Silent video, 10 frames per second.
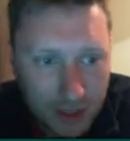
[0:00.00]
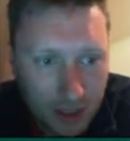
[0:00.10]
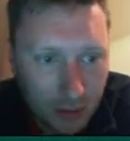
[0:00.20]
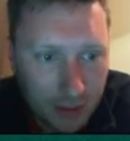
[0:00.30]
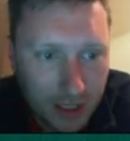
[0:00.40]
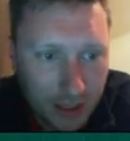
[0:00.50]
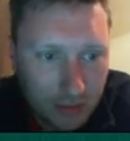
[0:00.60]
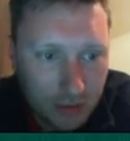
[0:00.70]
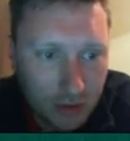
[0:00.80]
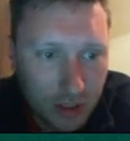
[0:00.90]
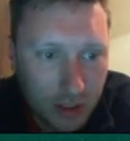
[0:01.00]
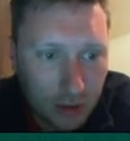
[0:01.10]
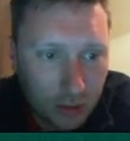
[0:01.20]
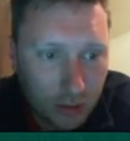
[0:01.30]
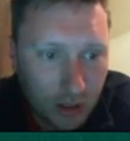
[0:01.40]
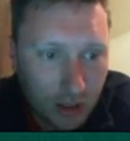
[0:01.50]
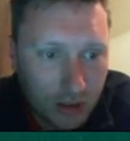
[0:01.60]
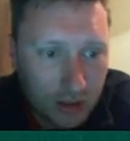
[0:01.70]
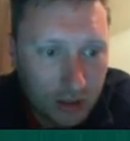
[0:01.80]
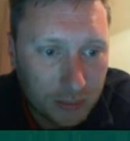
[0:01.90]
Owen captain Gully
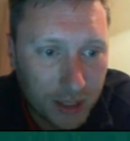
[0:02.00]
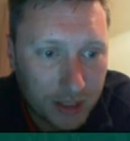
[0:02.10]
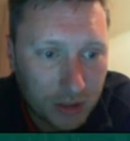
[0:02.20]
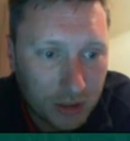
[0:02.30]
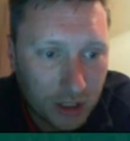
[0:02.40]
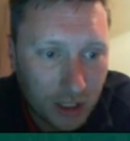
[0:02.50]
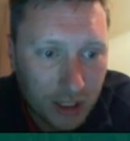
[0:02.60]
Kular on the bench.